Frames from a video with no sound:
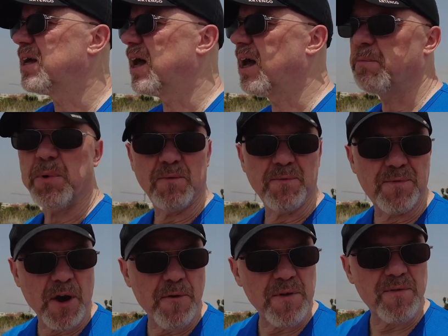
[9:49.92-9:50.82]
uh, but
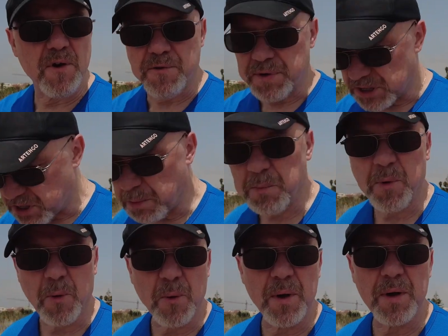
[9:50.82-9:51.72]
very, very
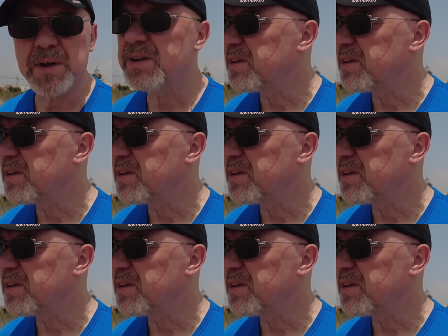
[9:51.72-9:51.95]
simple.